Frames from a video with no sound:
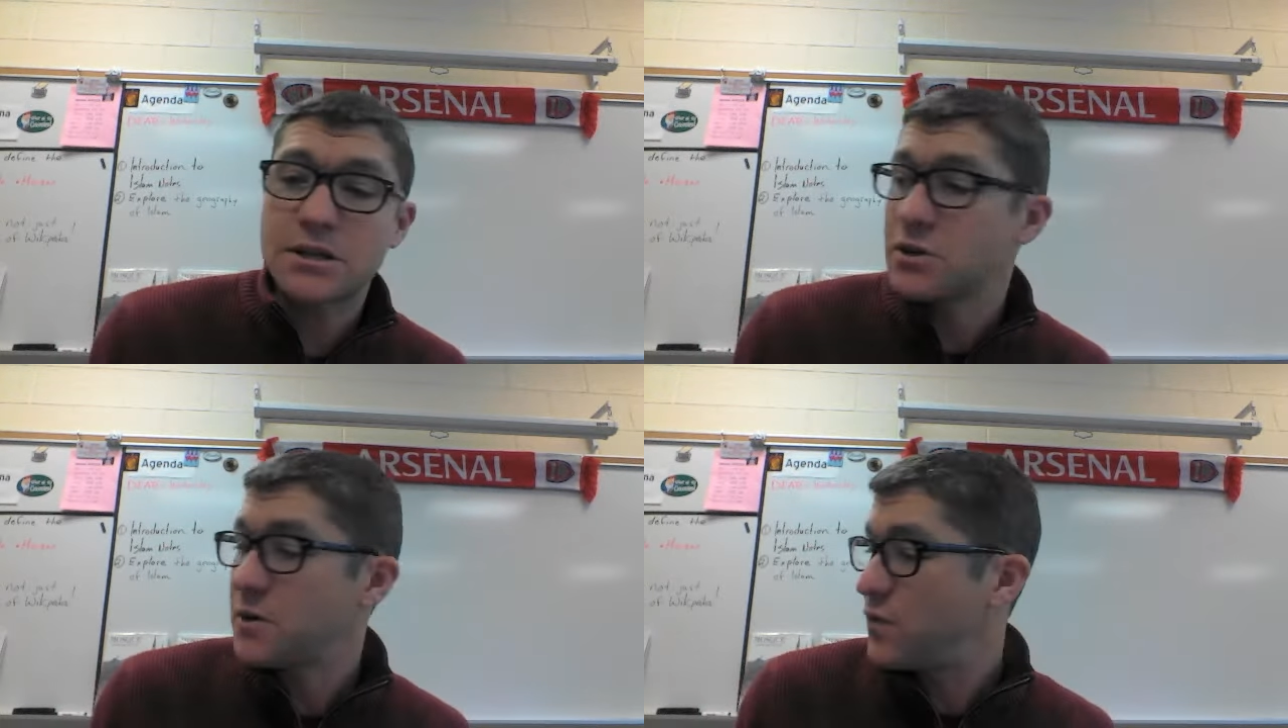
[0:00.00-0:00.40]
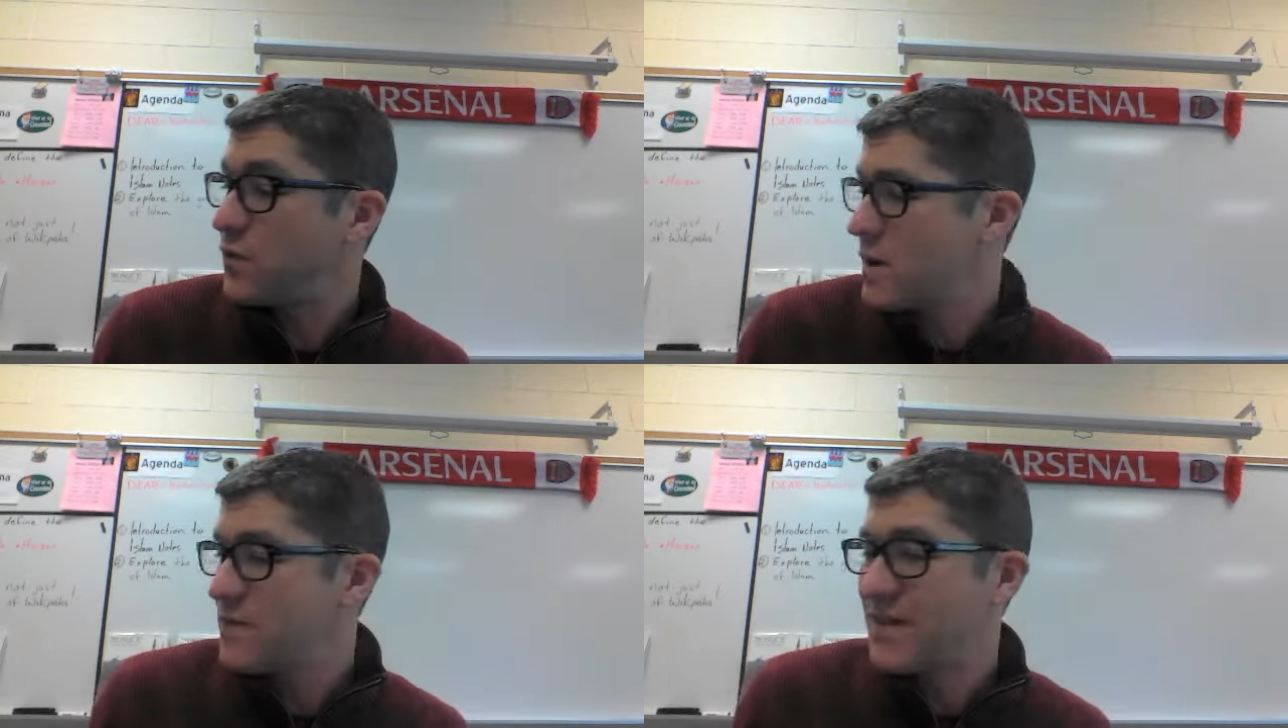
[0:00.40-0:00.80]
so if
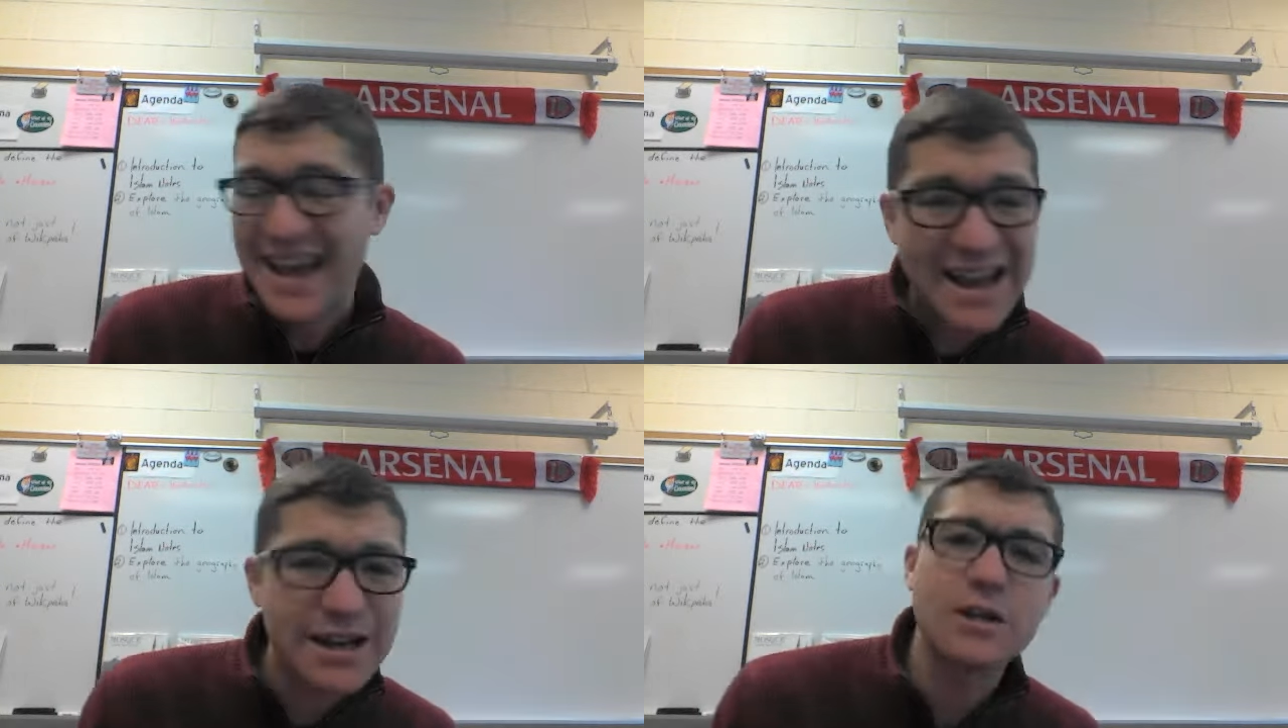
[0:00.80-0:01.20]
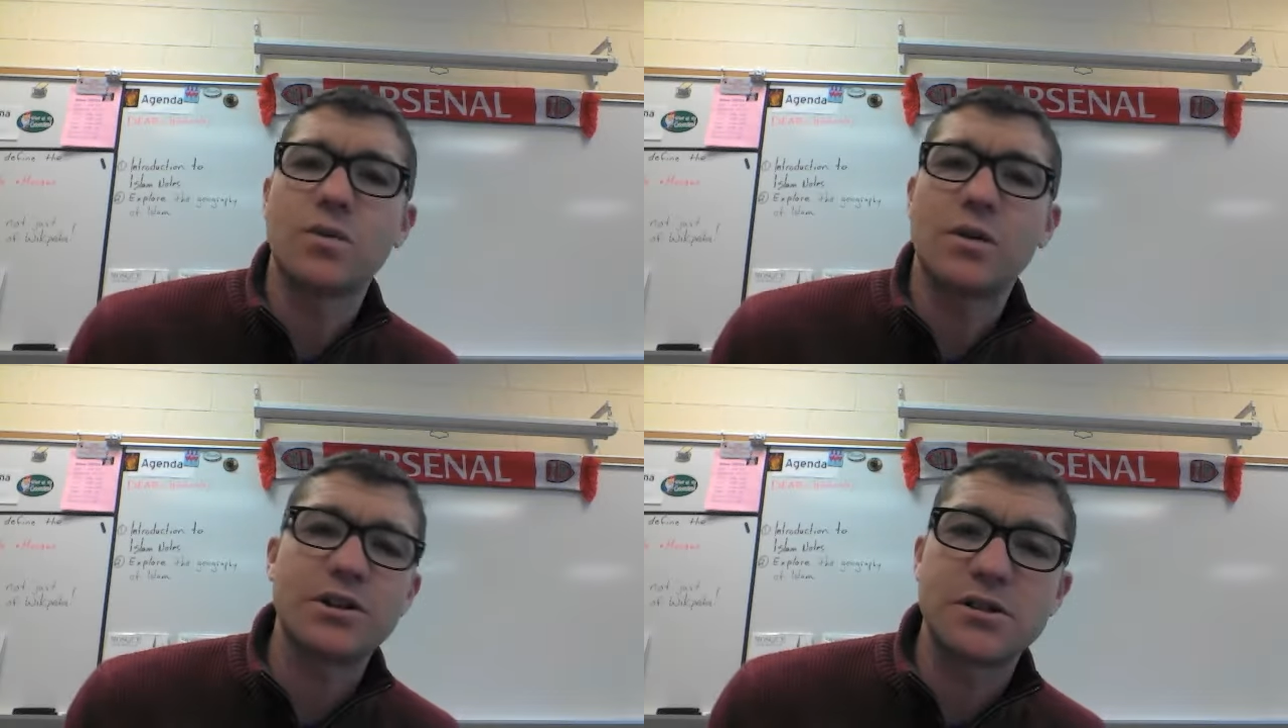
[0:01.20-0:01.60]
you have any
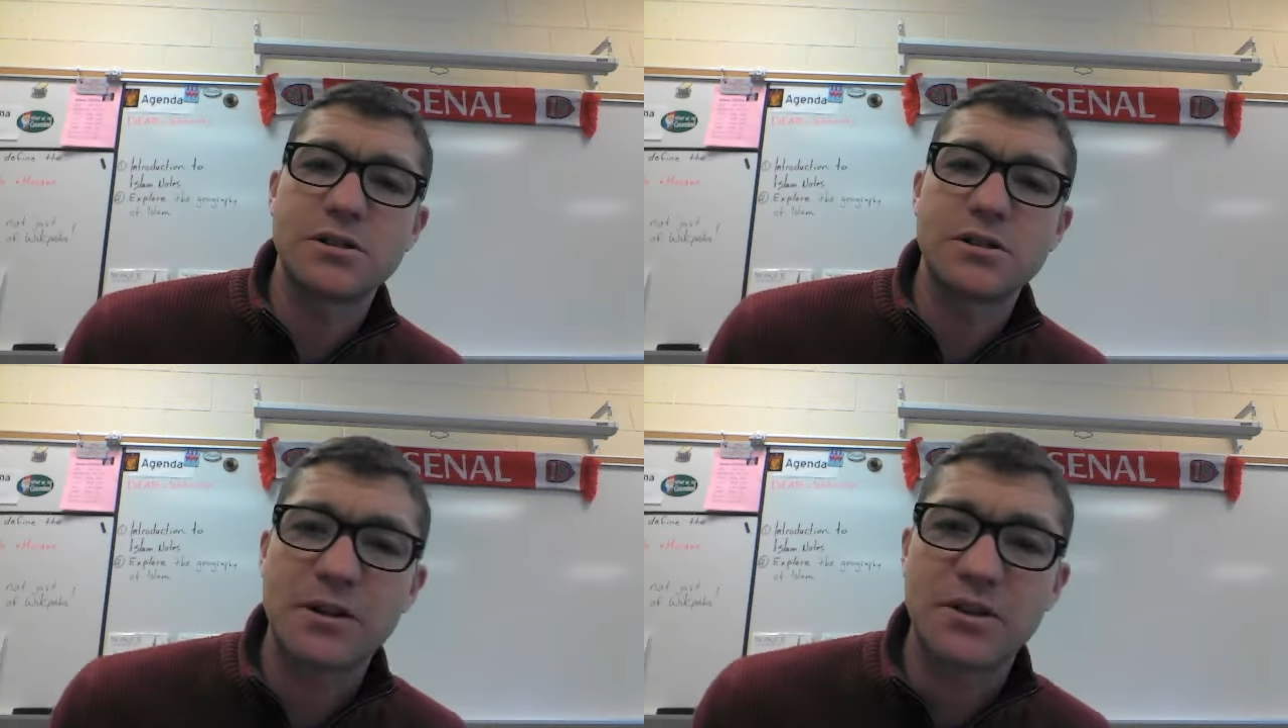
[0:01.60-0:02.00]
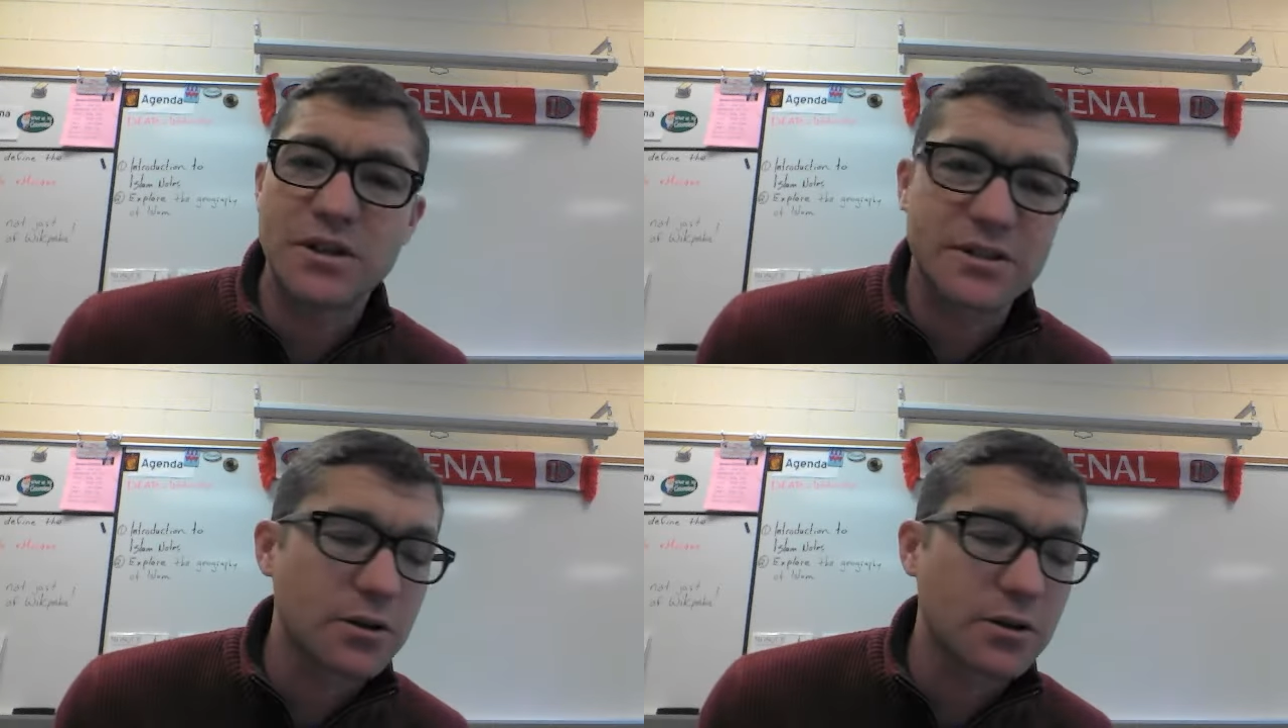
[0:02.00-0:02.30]
questions about things